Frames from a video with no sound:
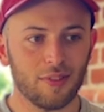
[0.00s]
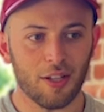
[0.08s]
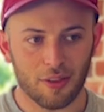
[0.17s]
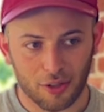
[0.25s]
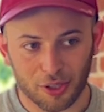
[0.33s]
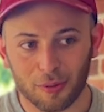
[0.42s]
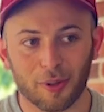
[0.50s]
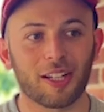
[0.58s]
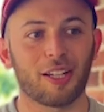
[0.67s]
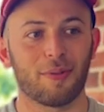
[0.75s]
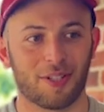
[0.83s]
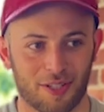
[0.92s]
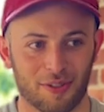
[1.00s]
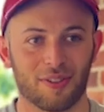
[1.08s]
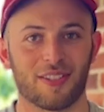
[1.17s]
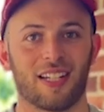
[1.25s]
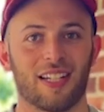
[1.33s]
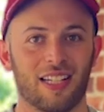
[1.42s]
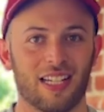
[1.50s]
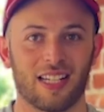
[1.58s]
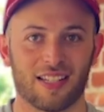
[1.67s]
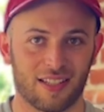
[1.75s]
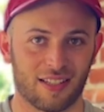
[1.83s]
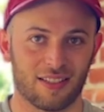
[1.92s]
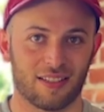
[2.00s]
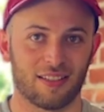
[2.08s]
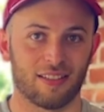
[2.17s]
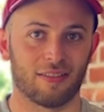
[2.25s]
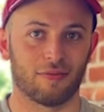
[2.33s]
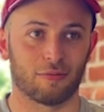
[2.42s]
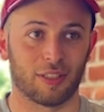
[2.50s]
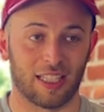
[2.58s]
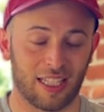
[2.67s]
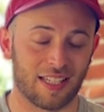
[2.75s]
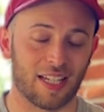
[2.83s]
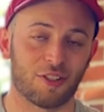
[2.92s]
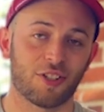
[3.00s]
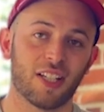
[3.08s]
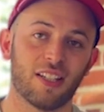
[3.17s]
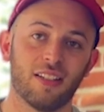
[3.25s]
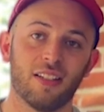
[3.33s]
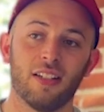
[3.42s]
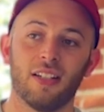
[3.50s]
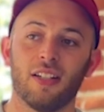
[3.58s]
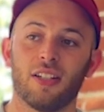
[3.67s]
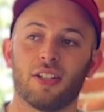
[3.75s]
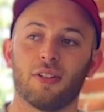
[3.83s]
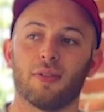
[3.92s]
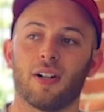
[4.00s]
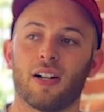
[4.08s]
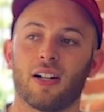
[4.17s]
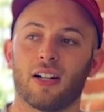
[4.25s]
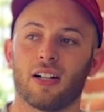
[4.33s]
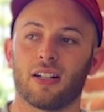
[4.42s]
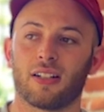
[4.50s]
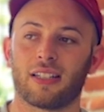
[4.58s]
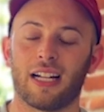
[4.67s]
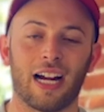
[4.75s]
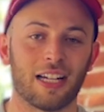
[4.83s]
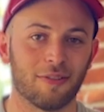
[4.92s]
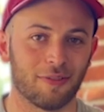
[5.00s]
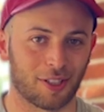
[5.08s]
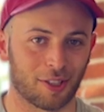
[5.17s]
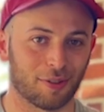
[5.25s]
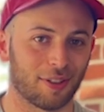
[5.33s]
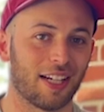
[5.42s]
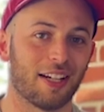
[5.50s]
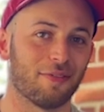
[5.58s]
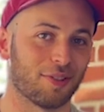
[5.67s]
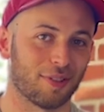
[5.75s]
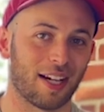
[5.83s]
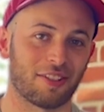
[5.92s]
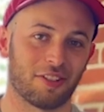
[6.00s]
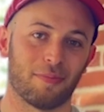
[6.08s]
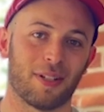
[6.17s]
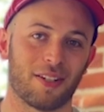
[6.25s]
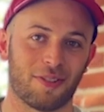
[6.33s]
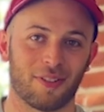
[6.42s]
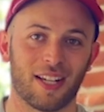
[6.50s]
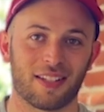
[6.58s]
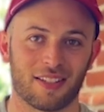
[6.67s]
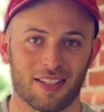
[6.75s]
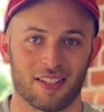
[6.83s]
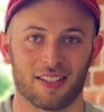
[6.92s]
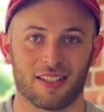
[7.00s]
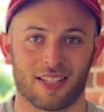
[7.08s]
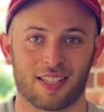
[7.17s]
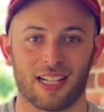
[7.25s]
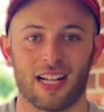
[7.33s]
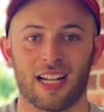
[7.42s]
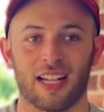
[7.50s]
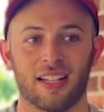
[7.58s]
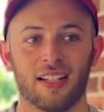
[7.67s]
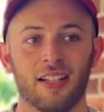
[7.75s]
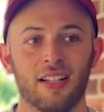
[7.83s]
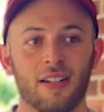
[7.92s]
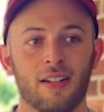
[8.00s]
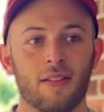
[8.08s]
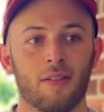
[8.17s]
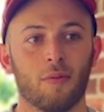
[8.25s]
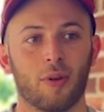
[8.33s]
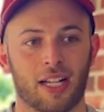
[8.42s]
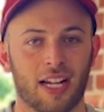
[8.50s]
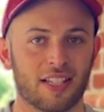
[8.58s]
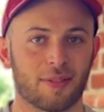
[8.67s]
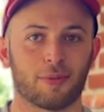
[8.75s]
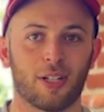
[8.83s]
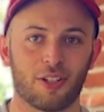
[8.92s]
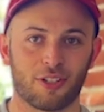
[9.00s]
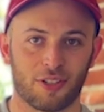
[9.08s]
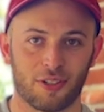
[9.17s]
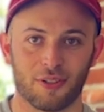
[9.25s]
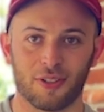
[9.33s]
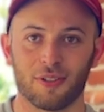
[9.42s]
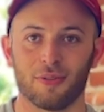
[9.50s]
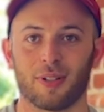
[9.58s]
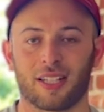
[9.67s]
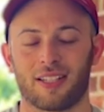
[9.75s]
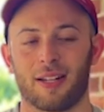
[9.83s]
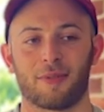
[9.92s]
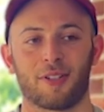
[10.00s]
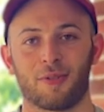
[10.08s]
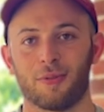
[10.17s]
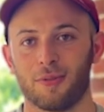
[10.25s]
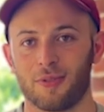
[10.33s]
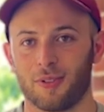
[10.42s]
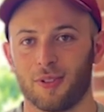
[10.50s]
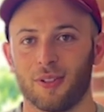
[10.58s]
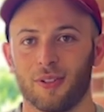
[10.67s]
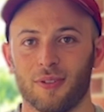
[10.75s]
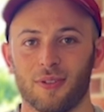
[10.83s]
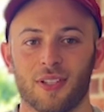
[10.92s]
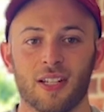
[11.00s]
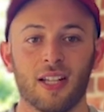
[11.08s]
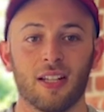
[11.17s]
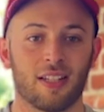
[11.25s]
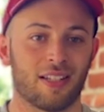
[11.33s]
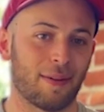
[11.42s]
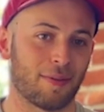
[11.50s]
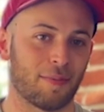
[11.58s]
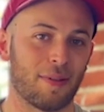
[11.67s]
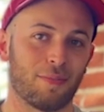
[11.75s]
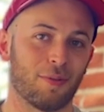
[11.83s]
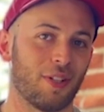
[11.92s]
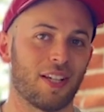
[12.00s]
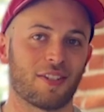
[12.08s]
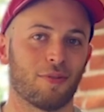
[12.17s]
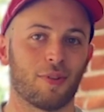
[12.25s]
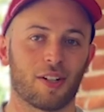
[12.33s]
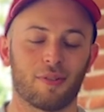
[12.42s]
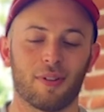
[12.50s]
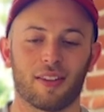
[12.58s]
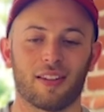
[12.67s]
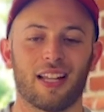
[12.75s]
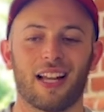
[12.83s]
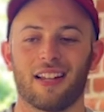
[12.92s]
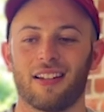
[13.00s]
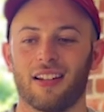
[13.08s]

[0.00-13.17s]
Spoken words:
though you're working with students and it is really teaching, you are kind of a creative director, because you get to decide what kinds of projects you do, what types of tools you use, the types of people you get to work with, and that,